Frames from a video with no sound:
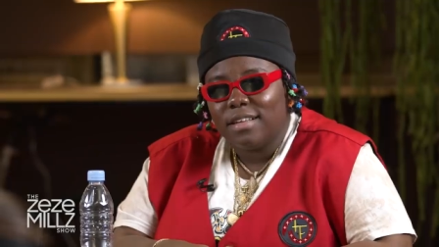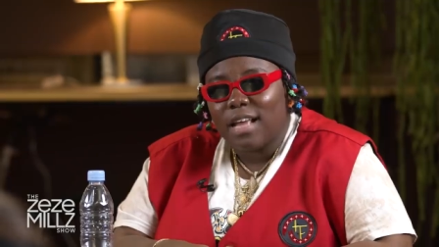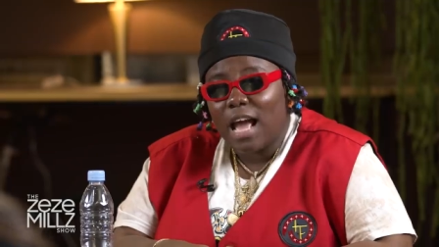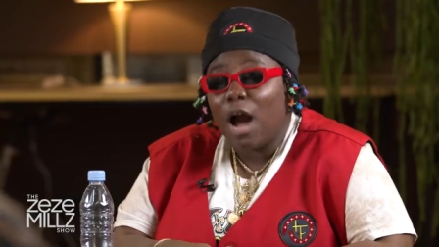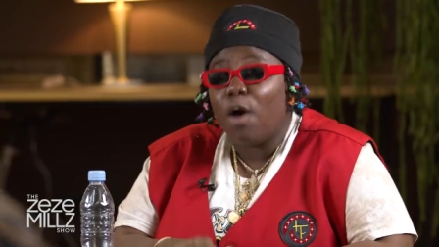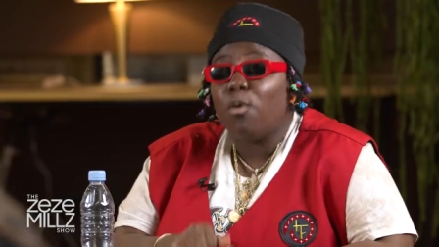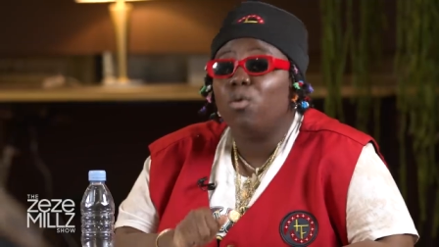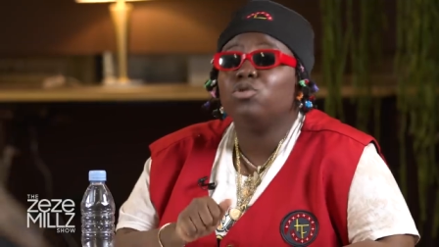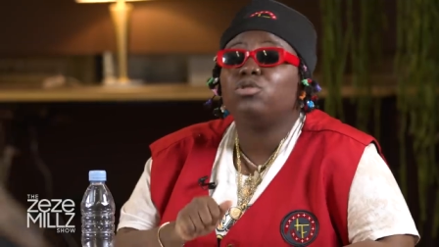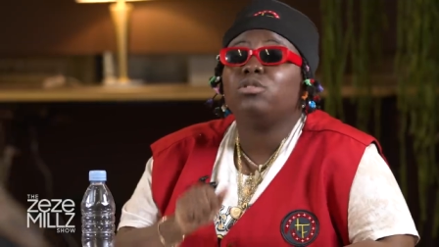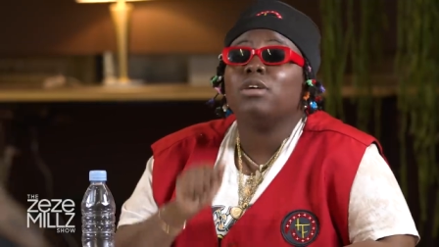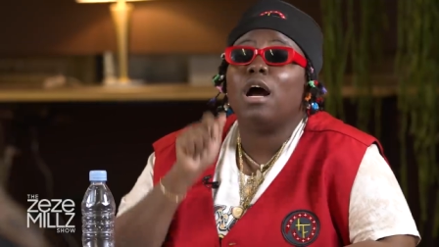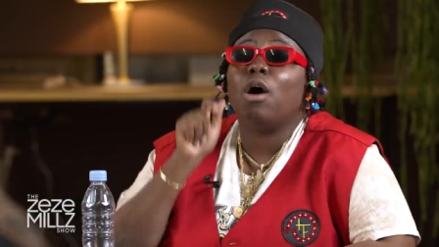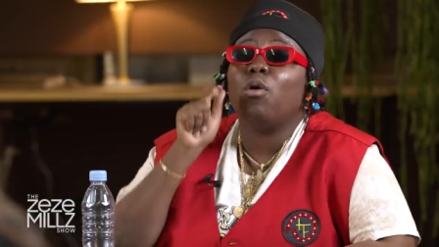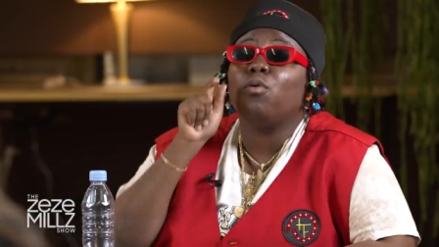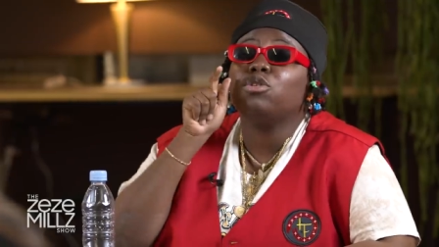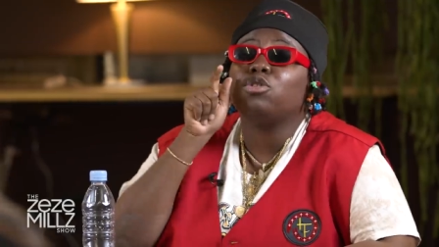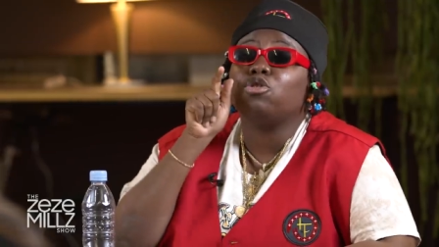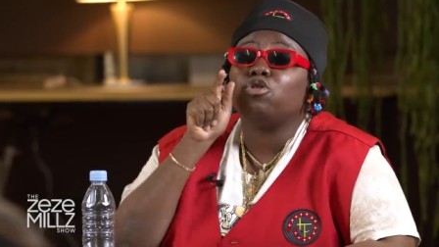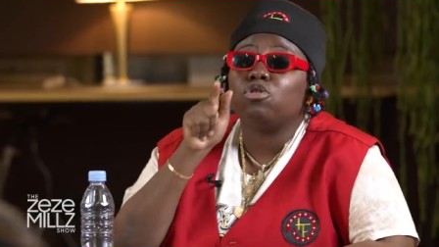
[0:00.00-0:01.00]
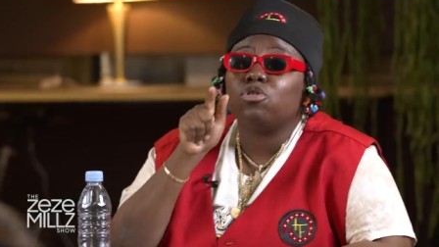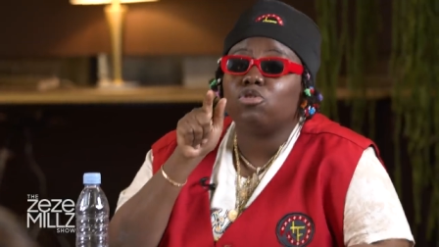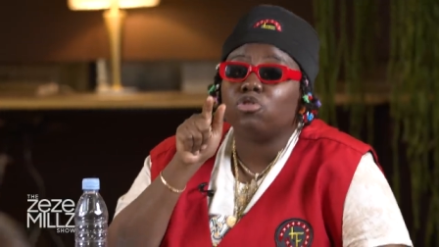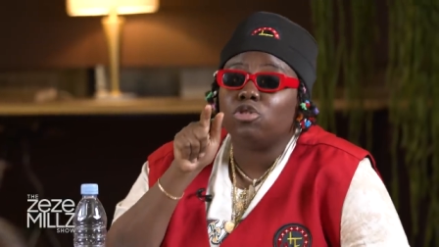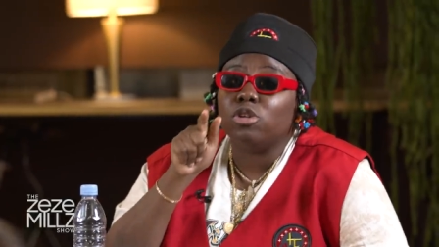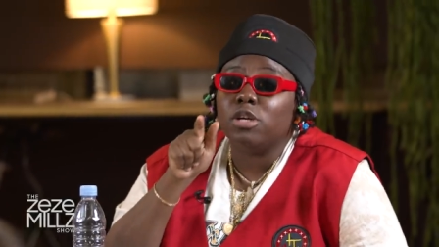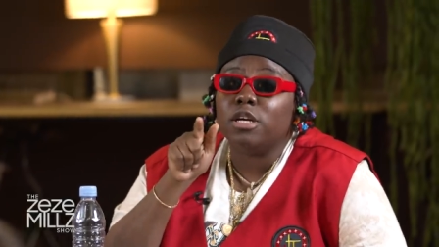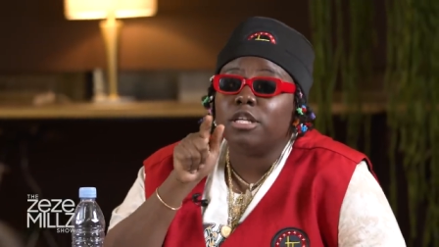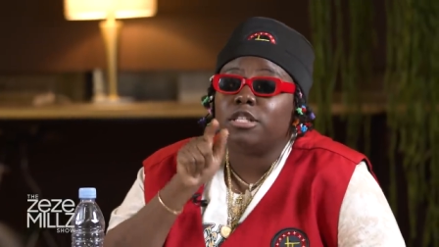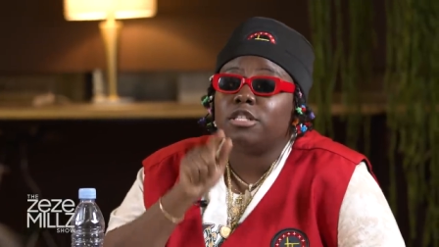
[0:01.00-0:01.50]
in bed, I like, want to, watching. I want
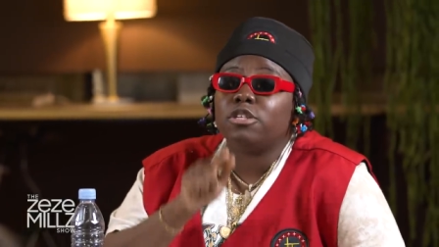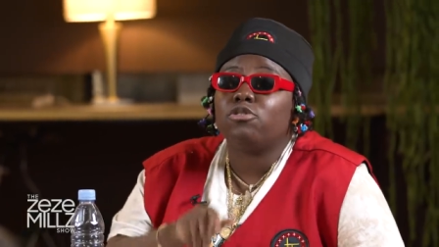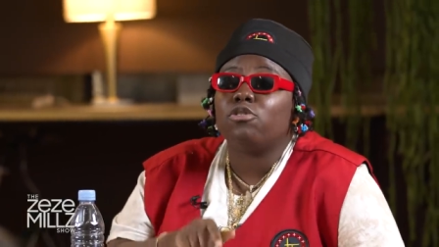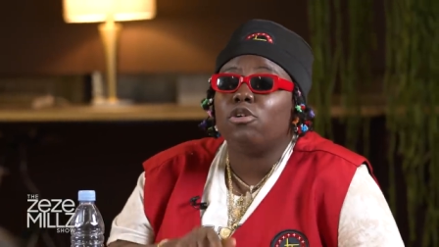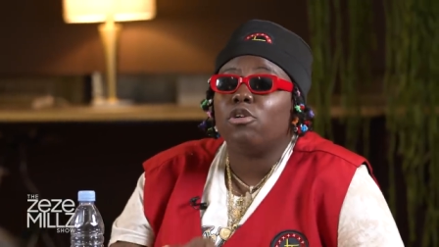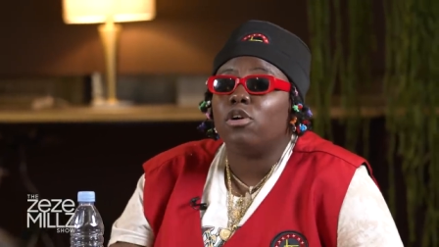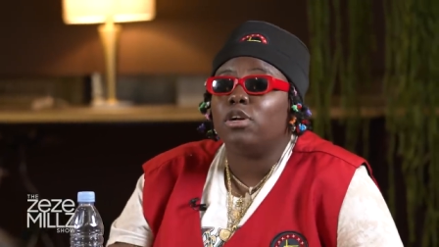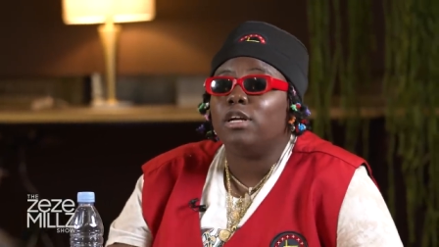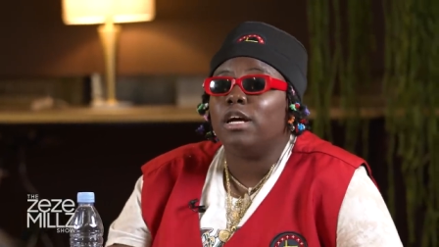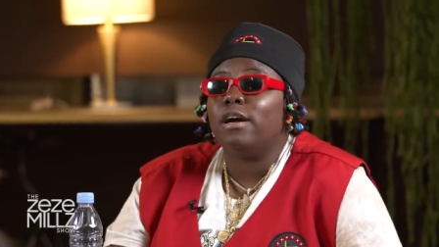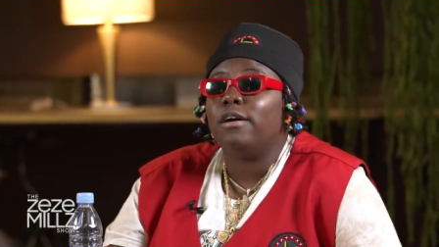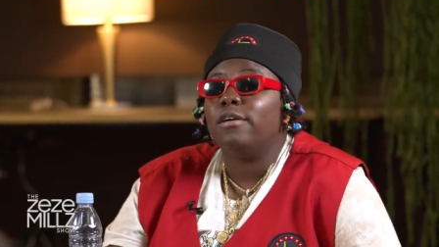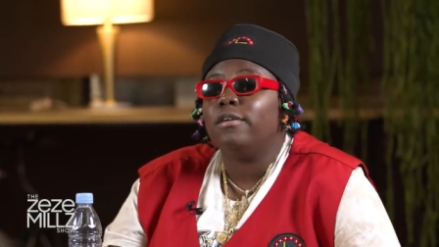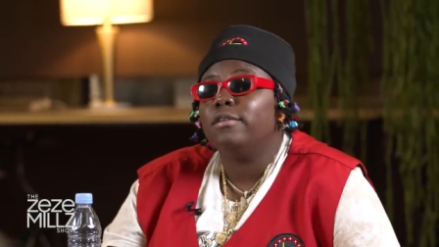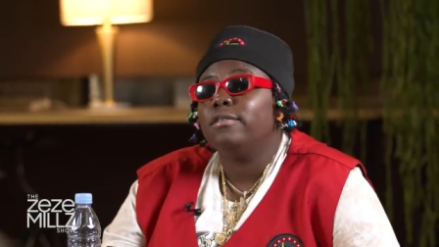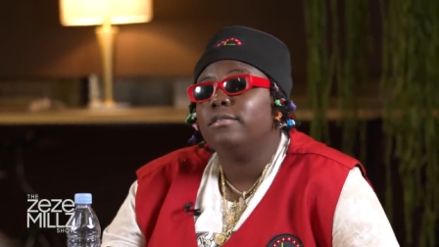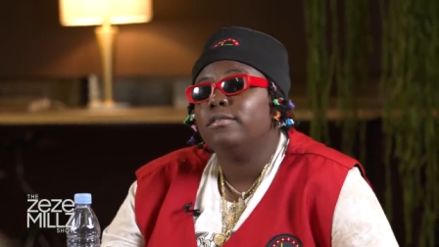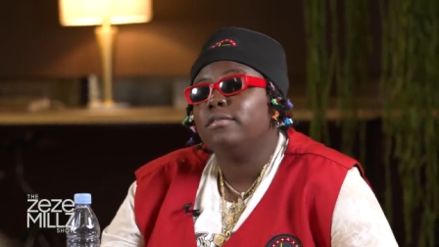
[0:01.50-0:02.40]
to eat crocodile.